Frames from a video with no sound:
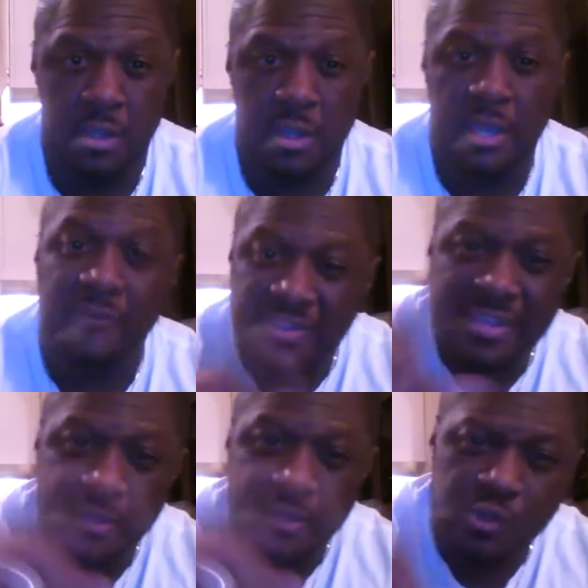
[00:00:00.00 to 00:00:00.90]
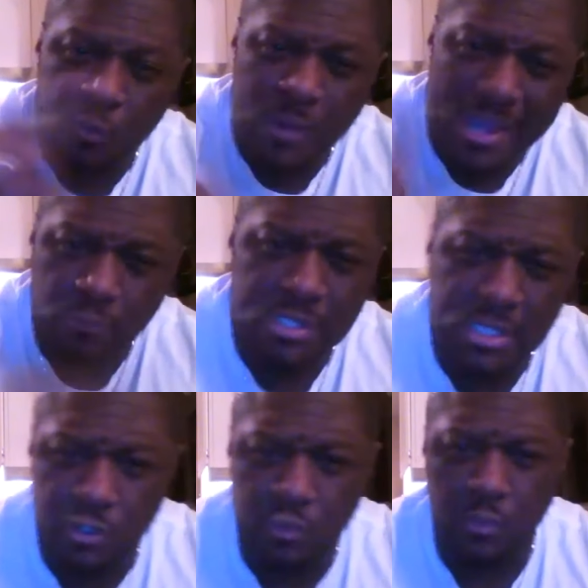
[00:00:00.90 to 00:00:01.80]
Everything surrounding
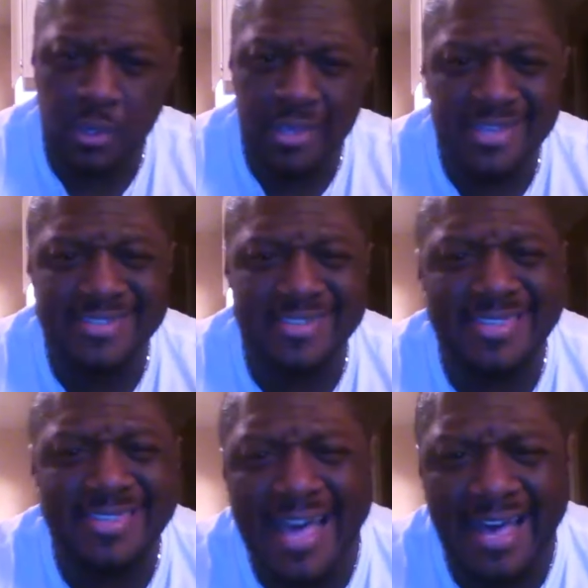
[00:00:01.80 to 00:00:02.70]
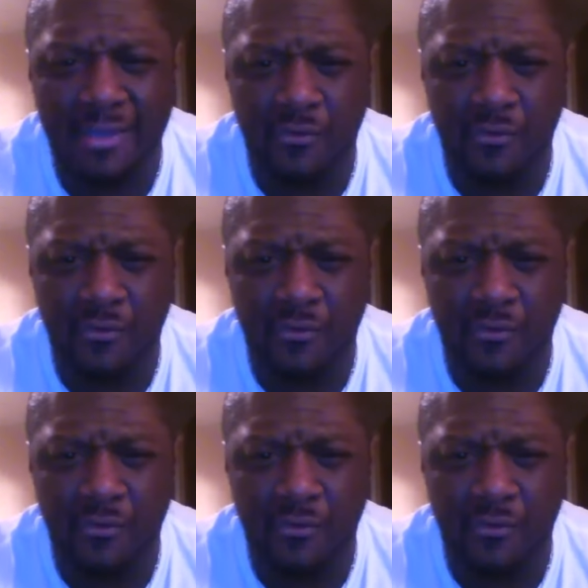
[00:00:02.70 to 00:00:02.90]
you is alive.